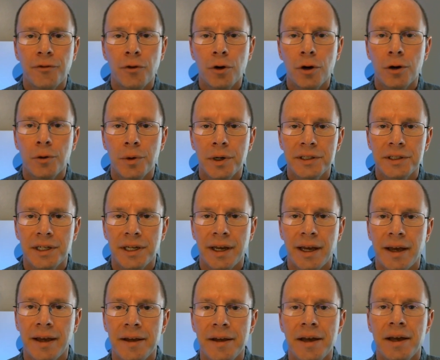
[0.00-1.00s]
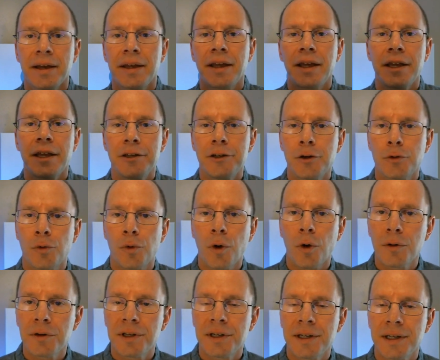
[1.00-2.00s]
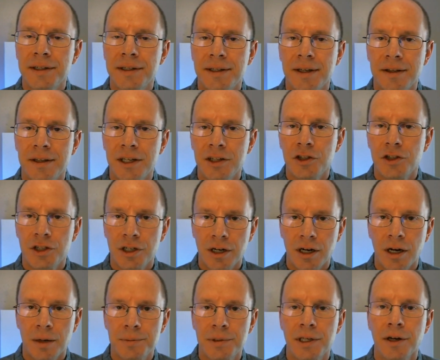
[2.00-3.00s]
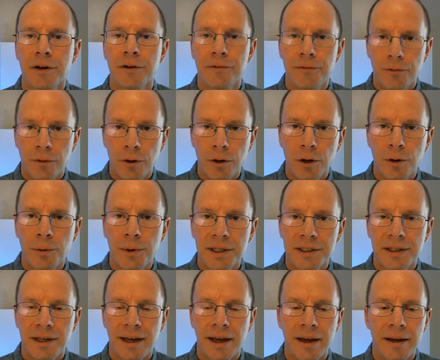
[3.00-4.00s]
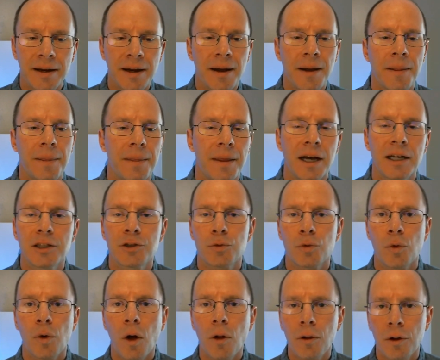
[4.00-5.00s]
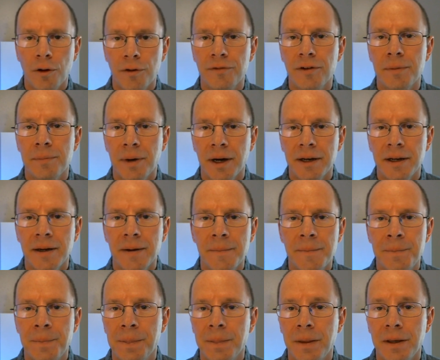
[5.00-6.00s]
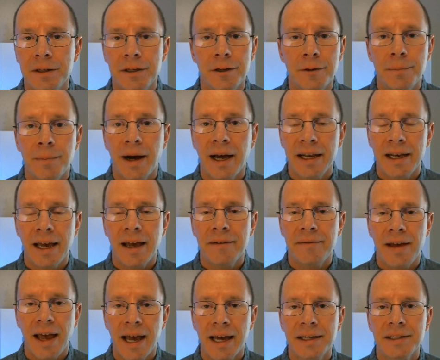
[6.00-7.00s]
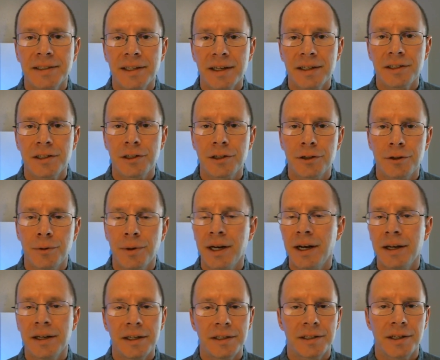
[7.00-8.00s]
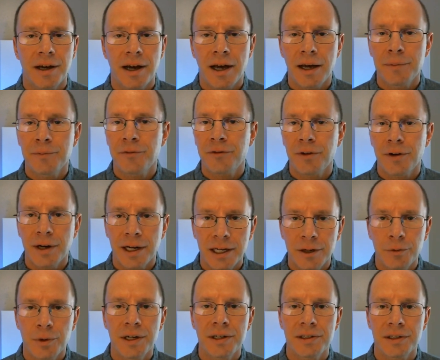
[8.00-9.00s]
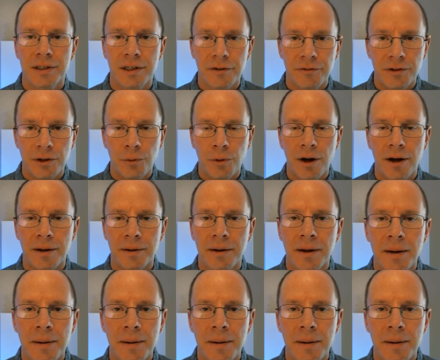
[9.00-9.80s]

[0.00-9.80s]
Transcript: 401k and you rolled it into this job's 401k. That's rollover money that you might have access to at any time for any reason if you want.